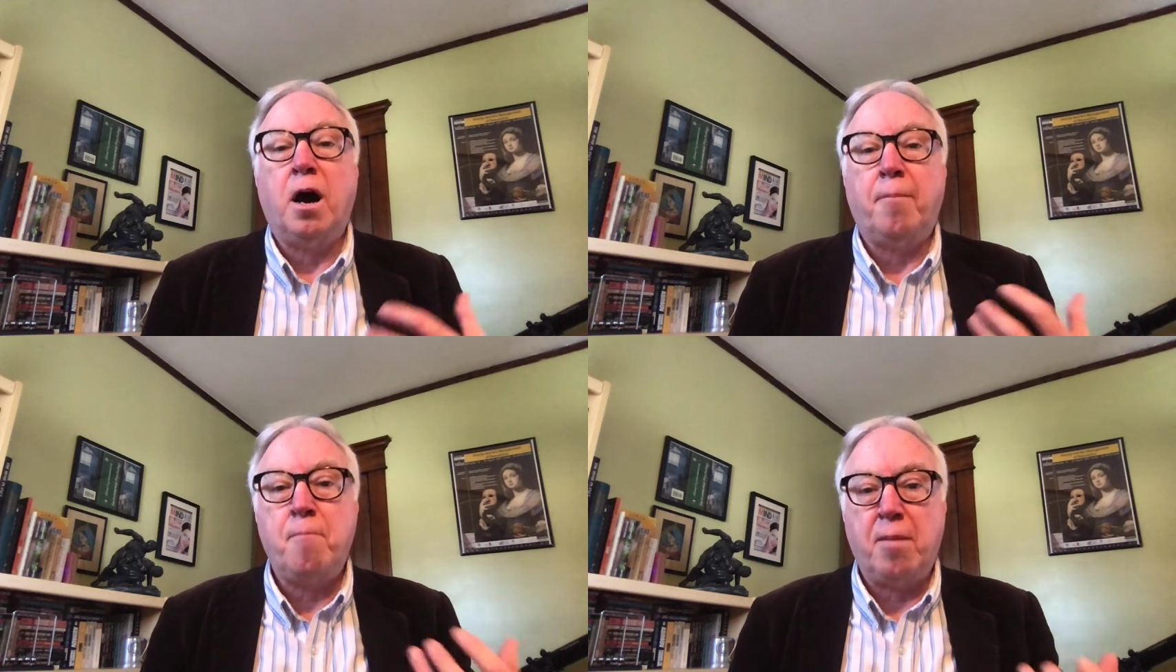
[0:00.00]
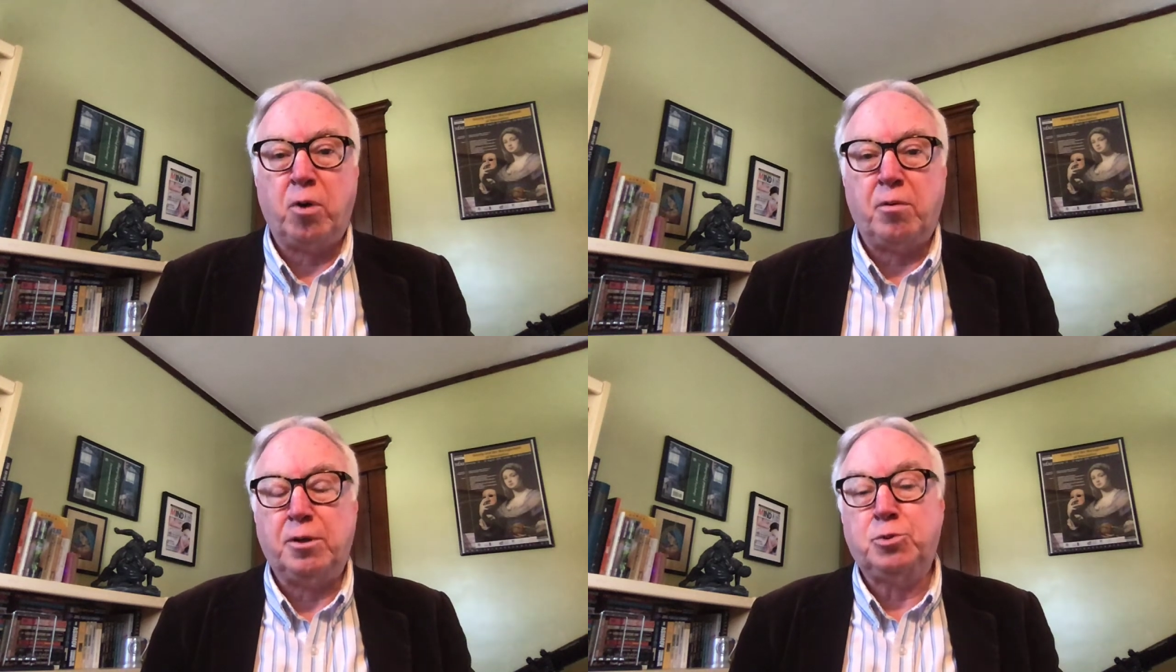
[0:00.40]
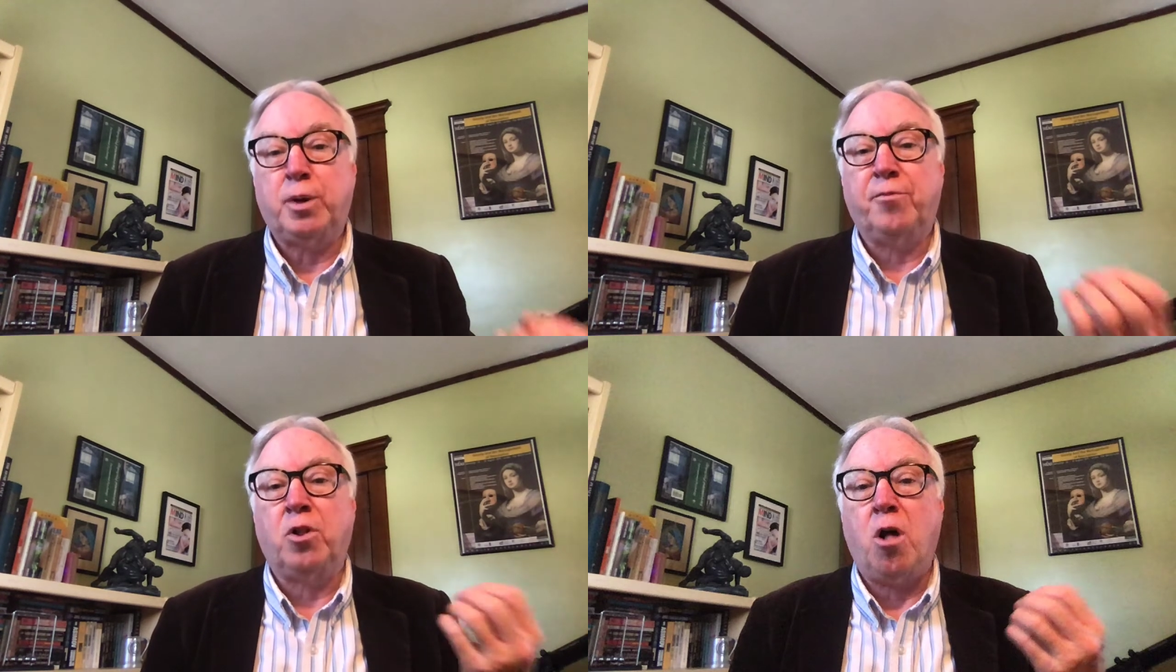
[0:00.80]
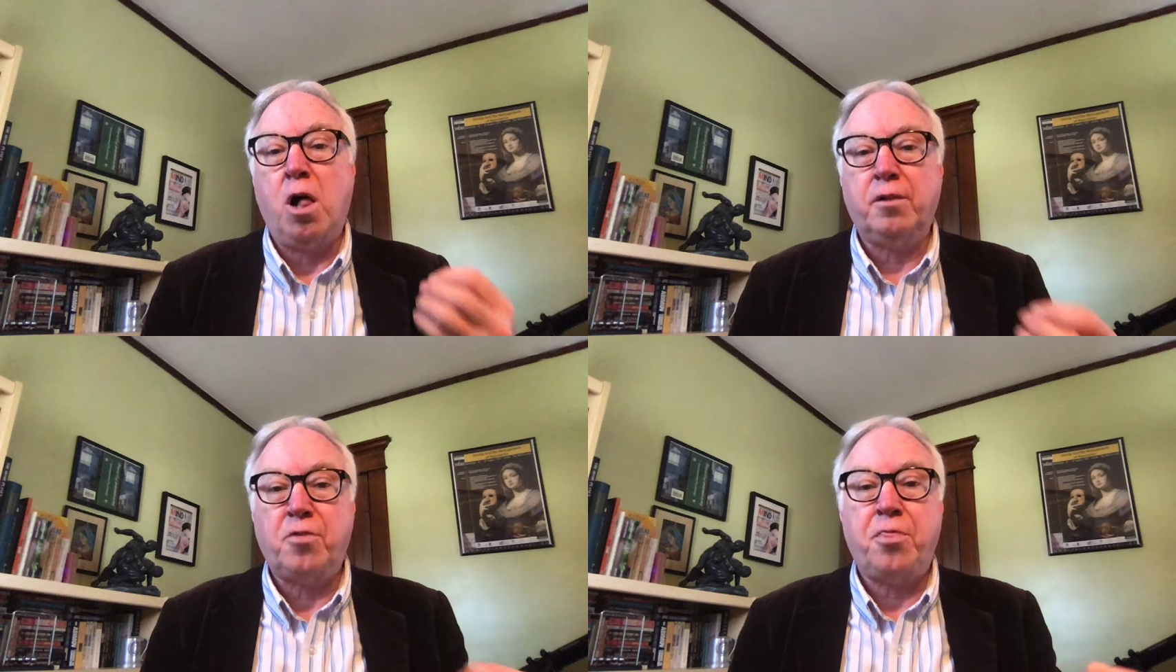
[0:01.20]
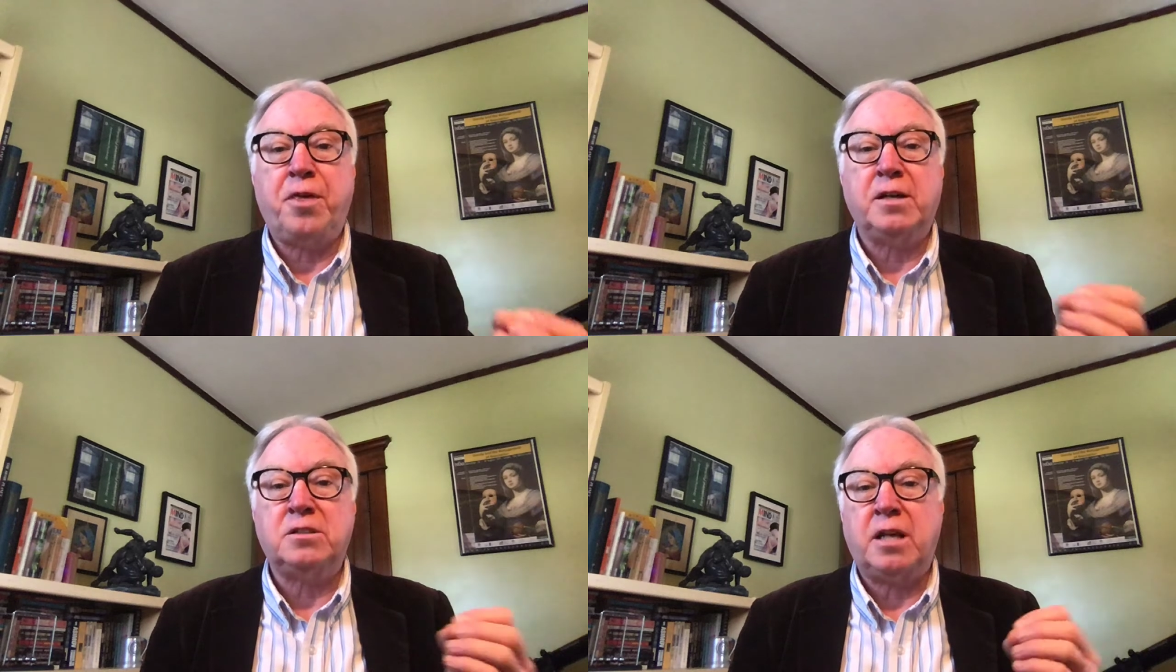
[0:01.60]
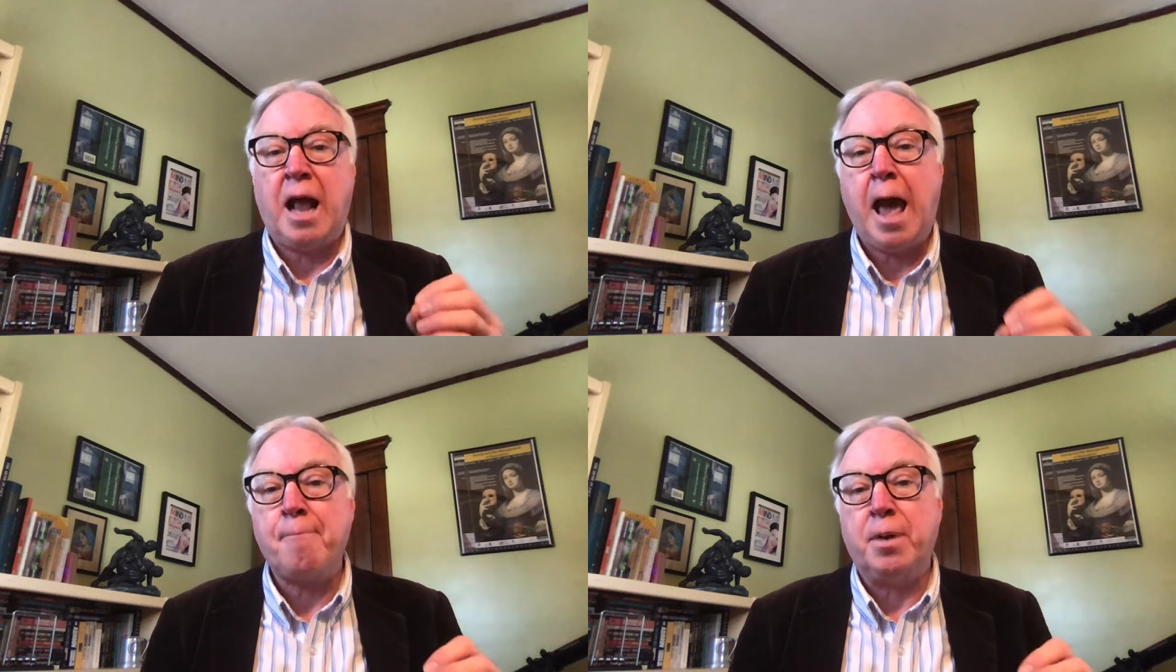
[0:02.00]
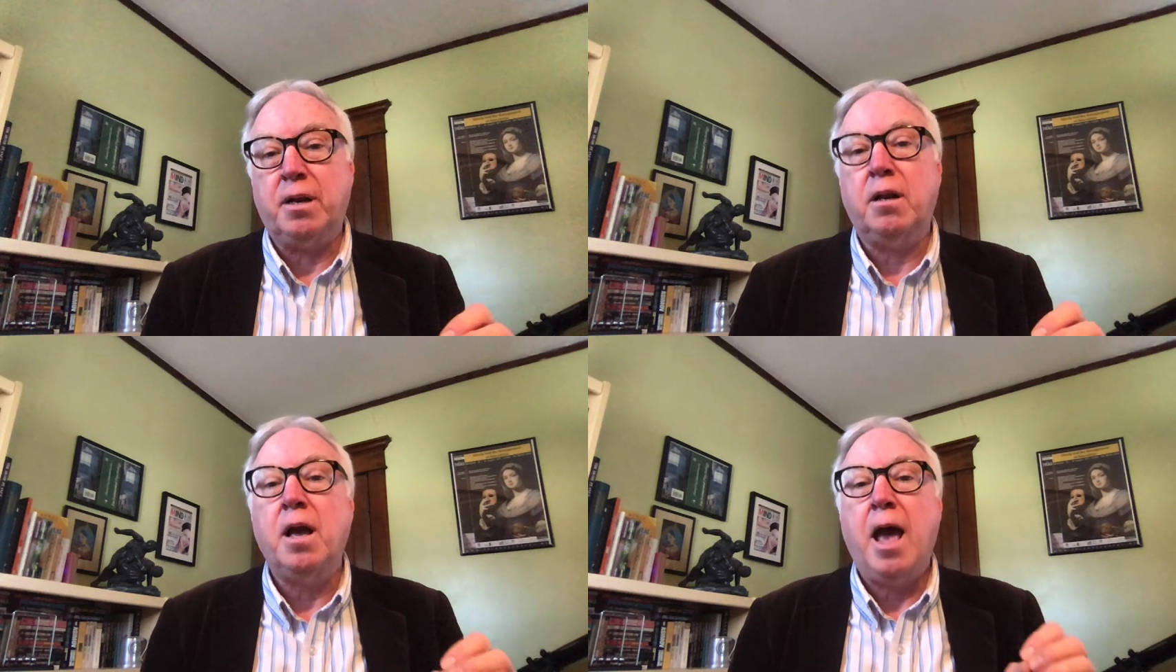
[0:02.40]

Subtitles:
memory retrieval, all of the things that happen